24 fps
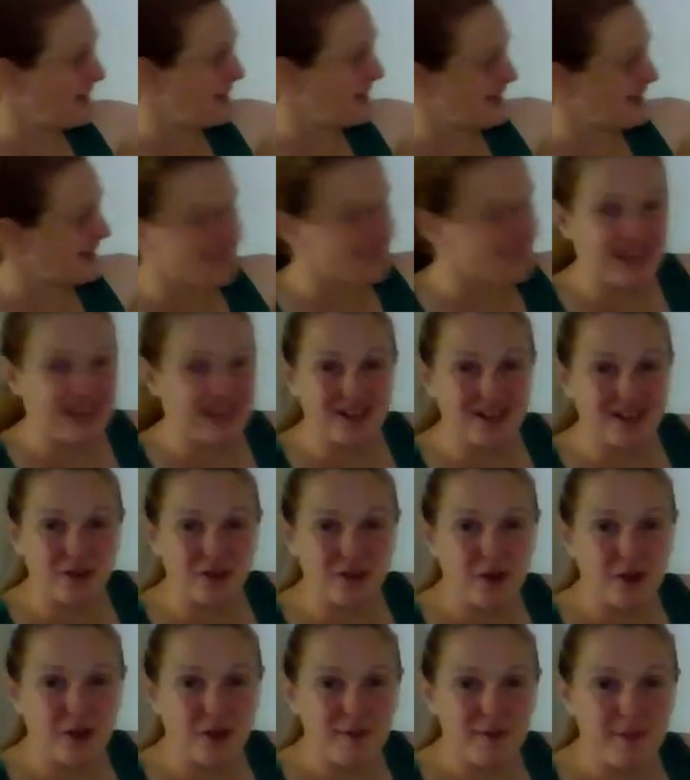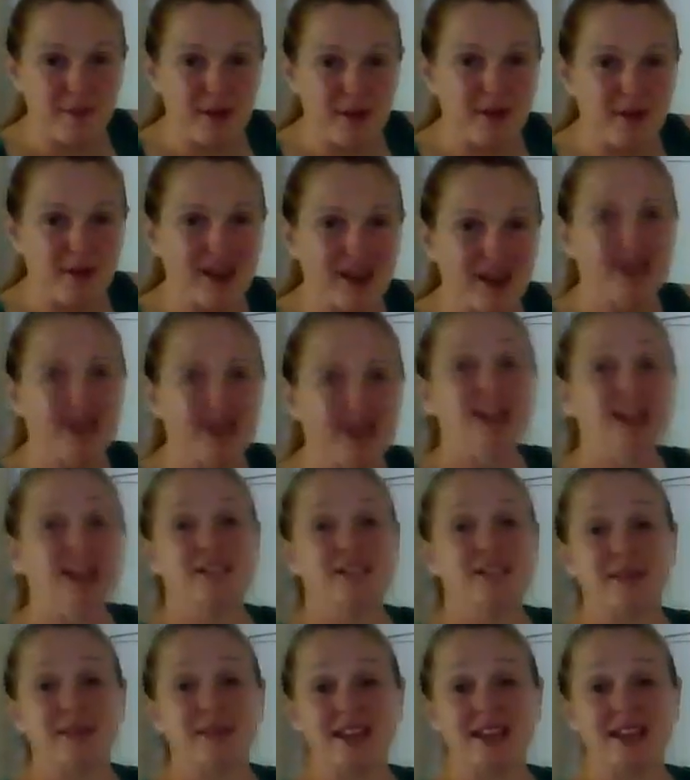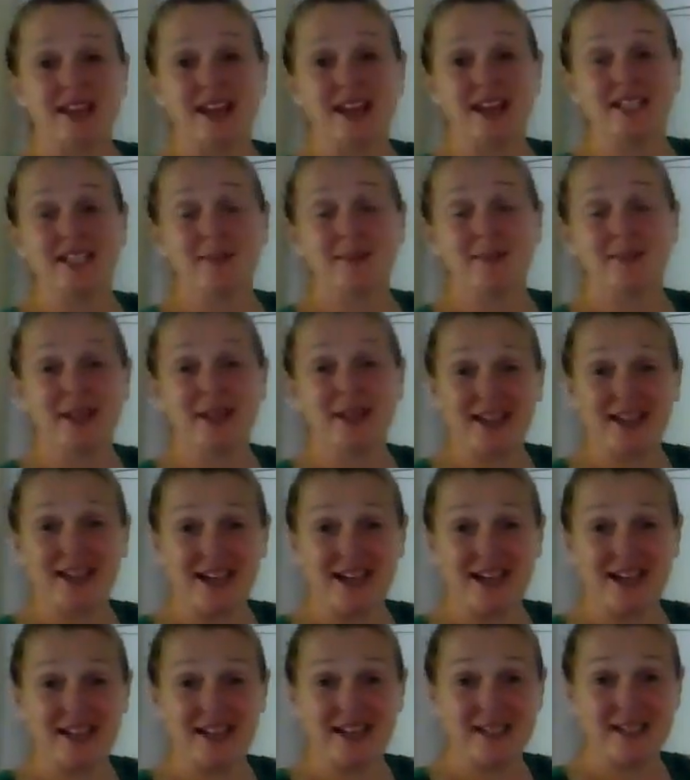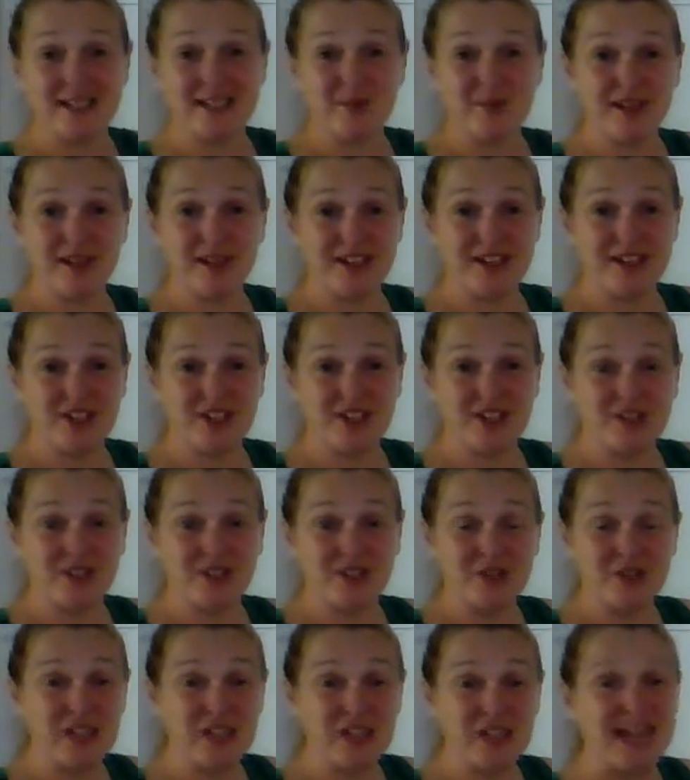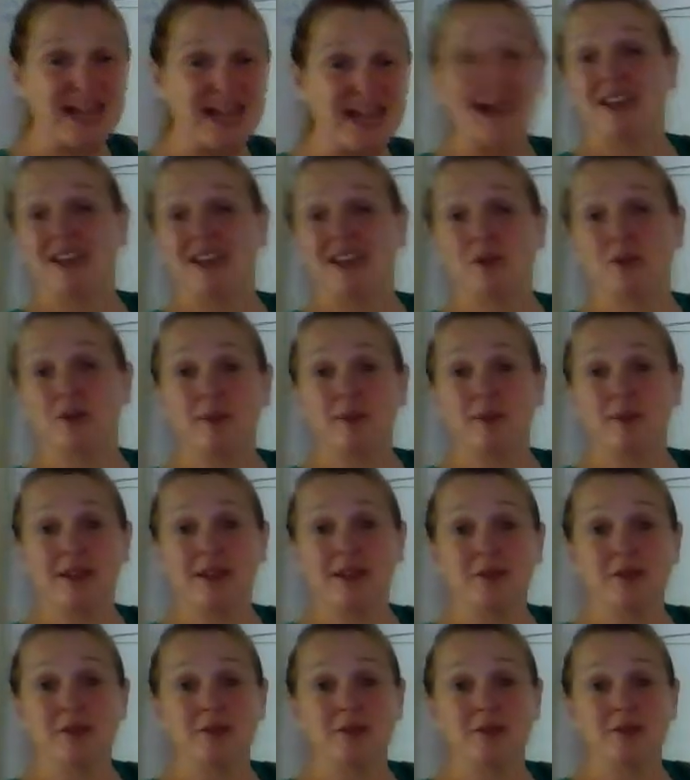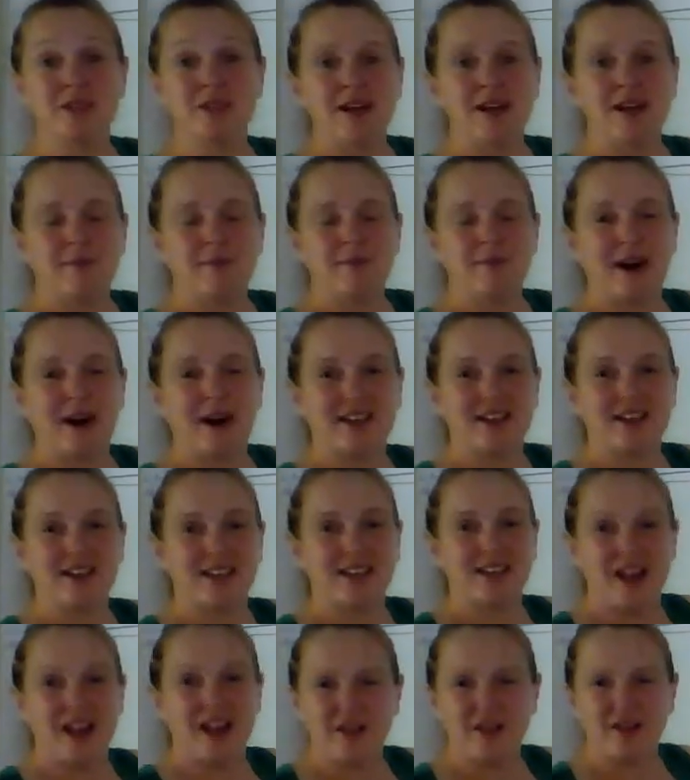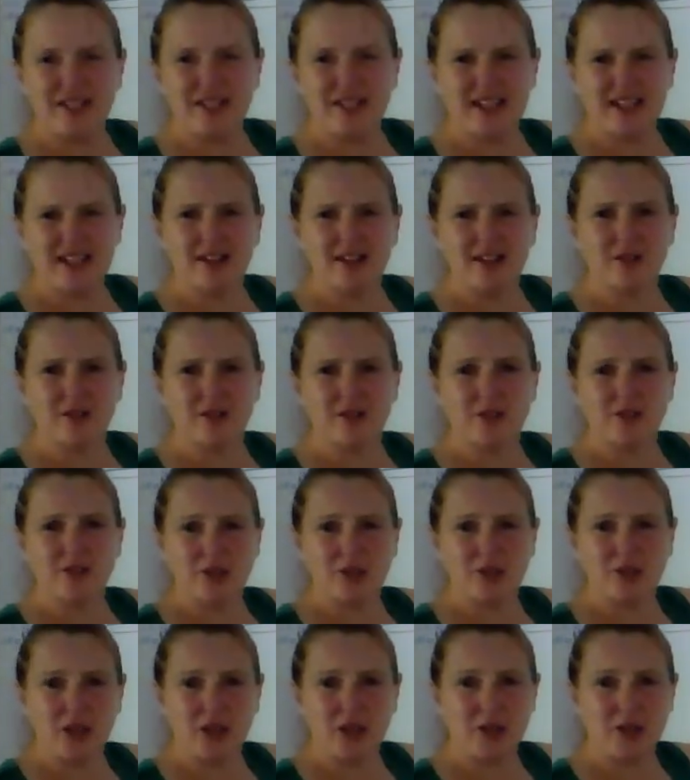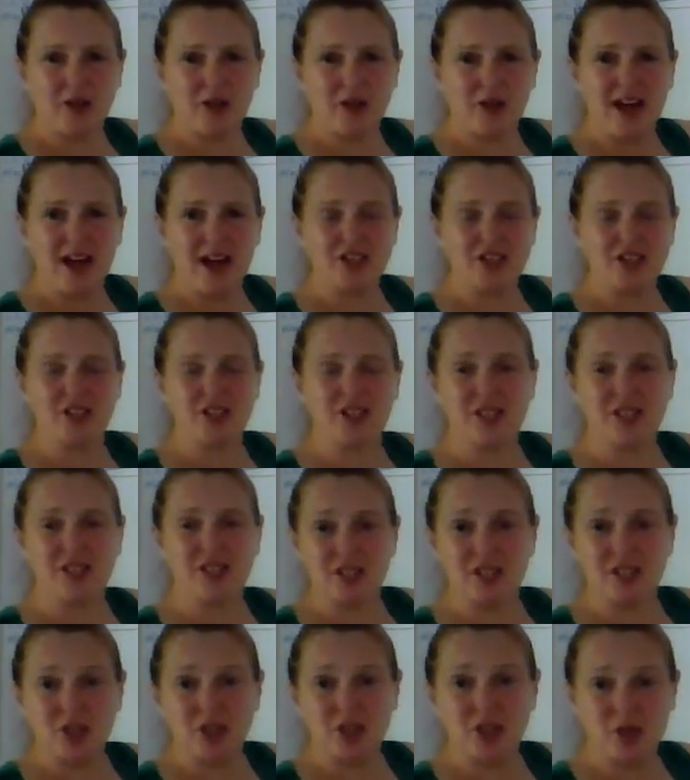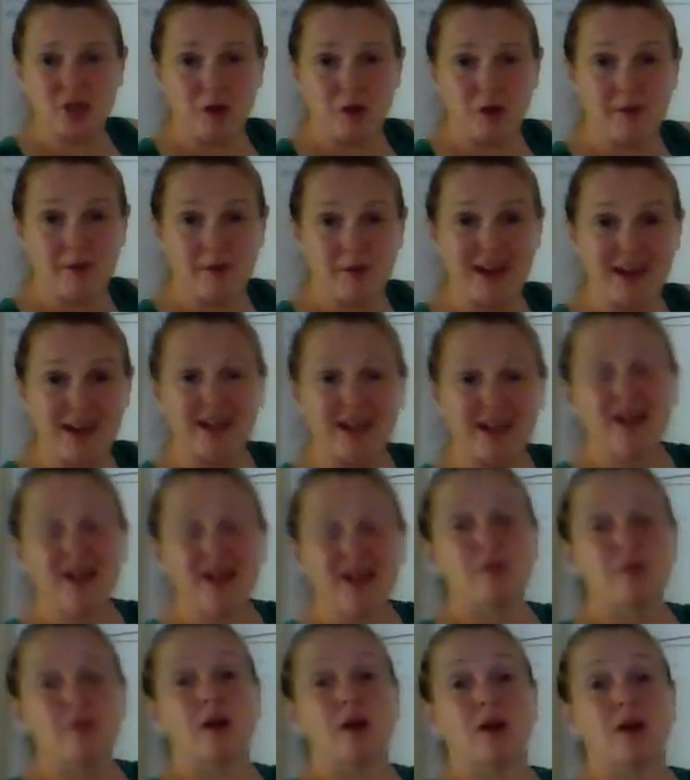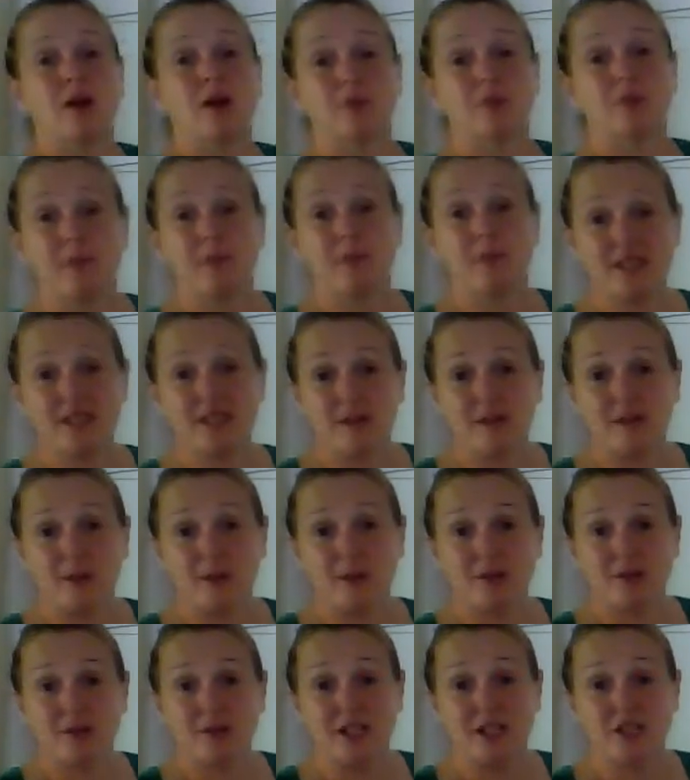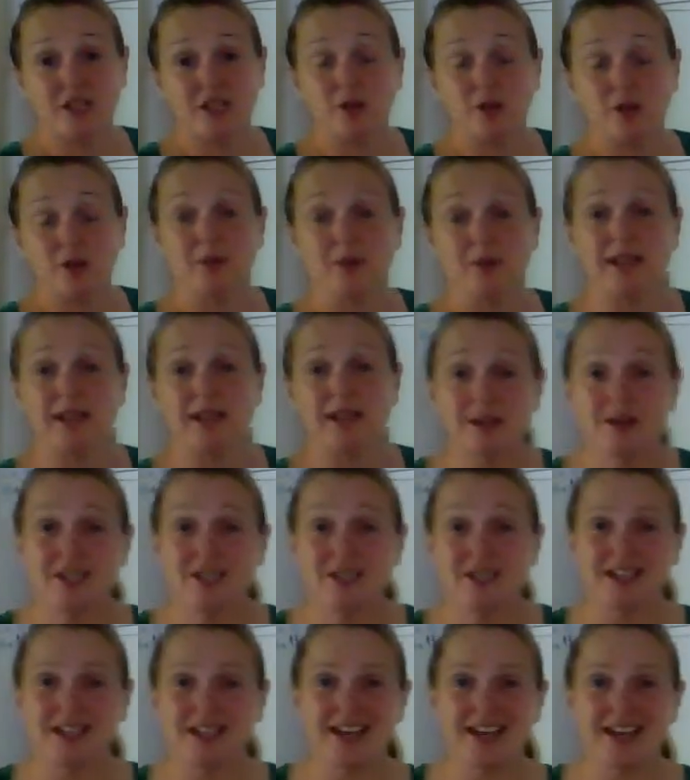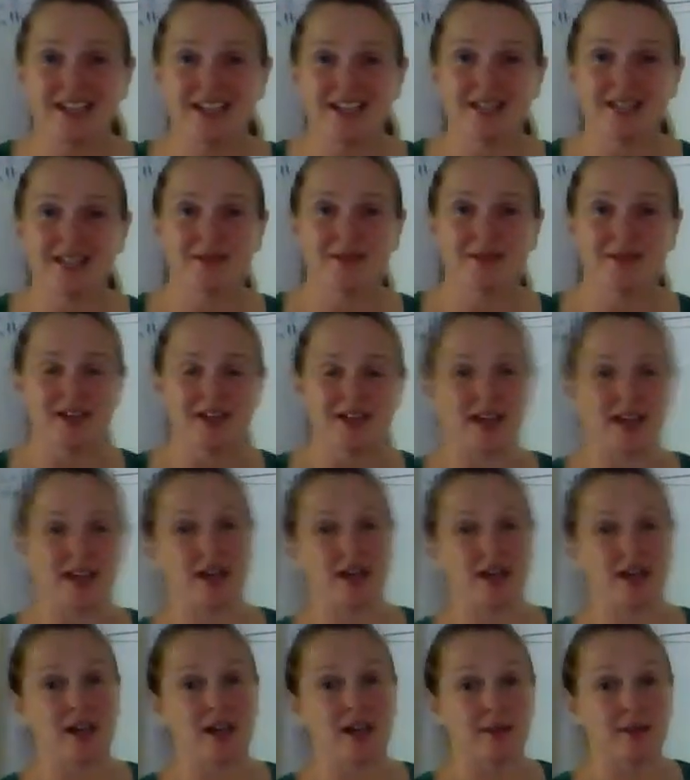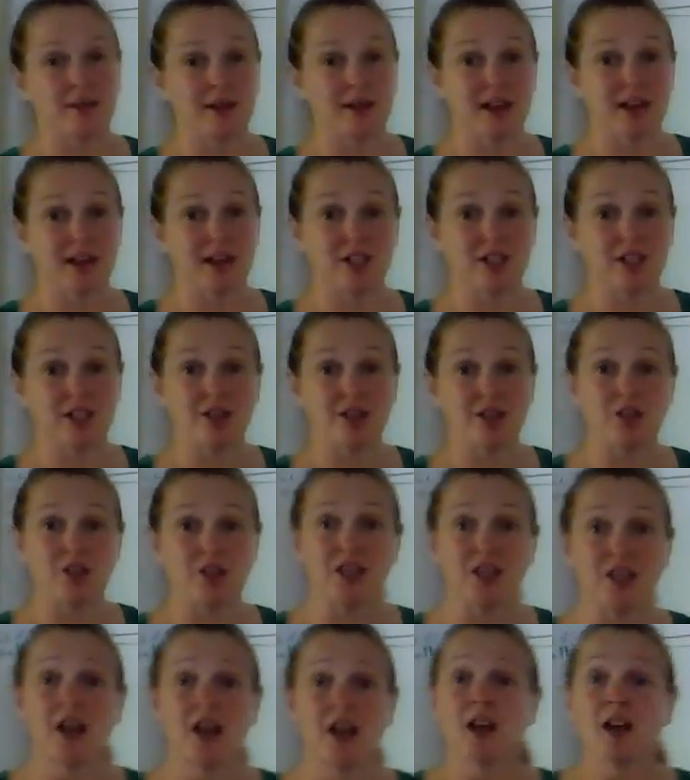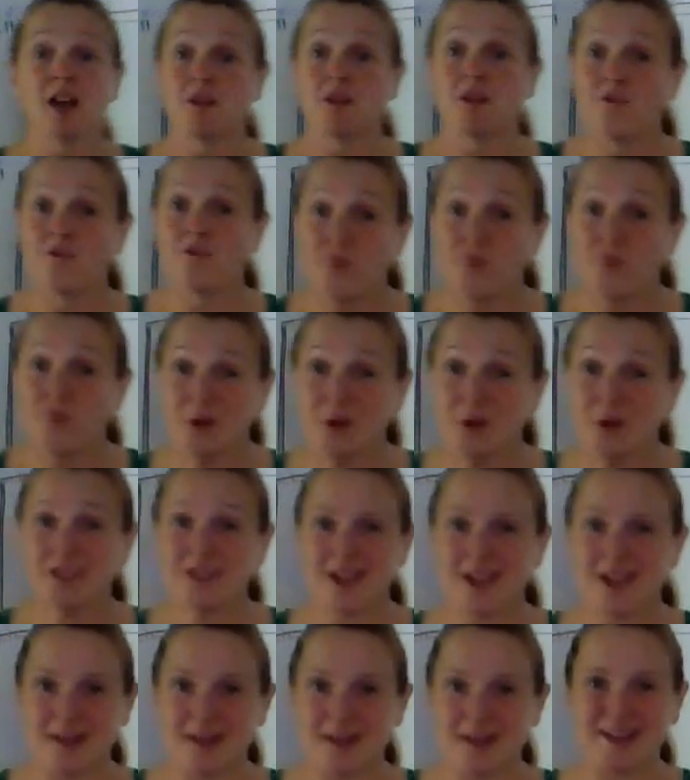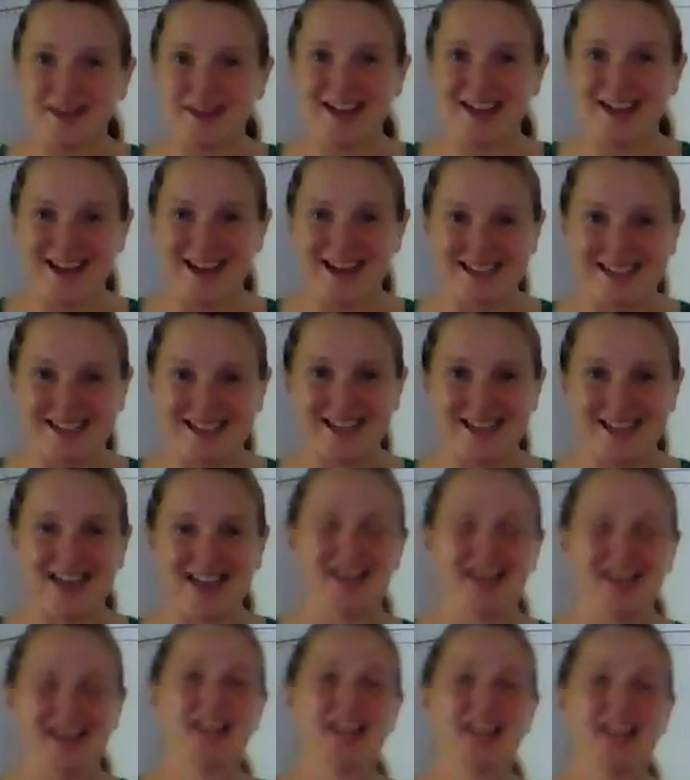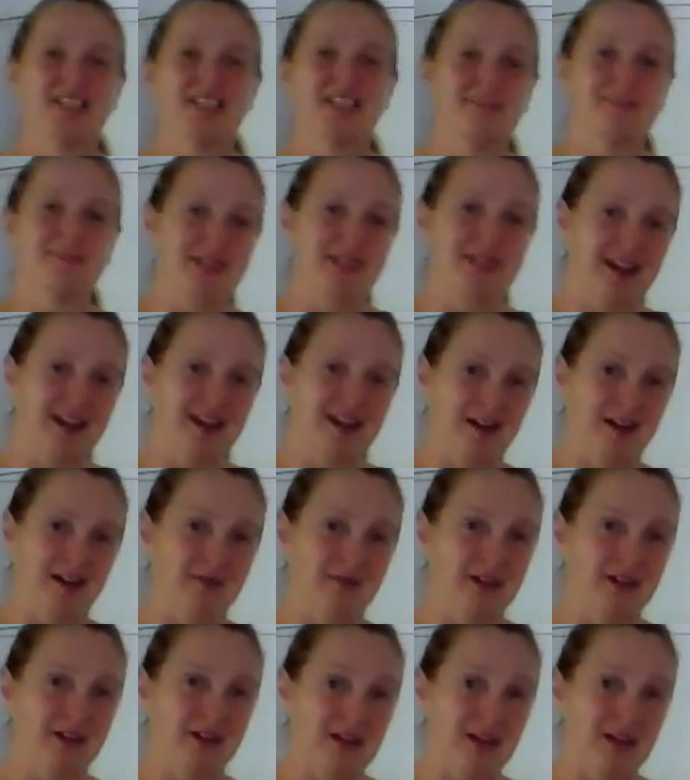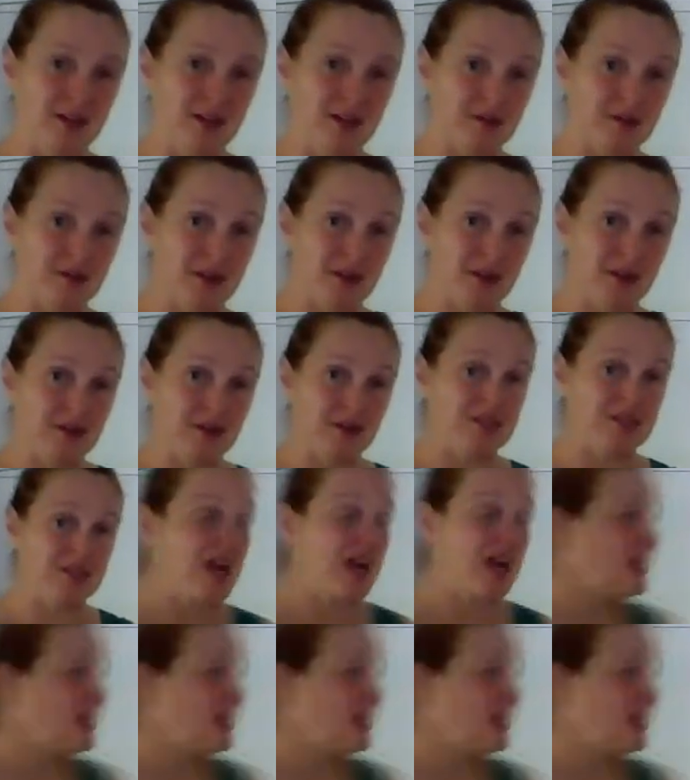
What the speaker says: in thylakoid membrane to make the ATP and NADPH energy that will be used by the Calvin cycle, or the dark reactions in the stroma, where our rubisco protein is going to be using that ATP and NADPH energy to force carbon dioxide to become glucose.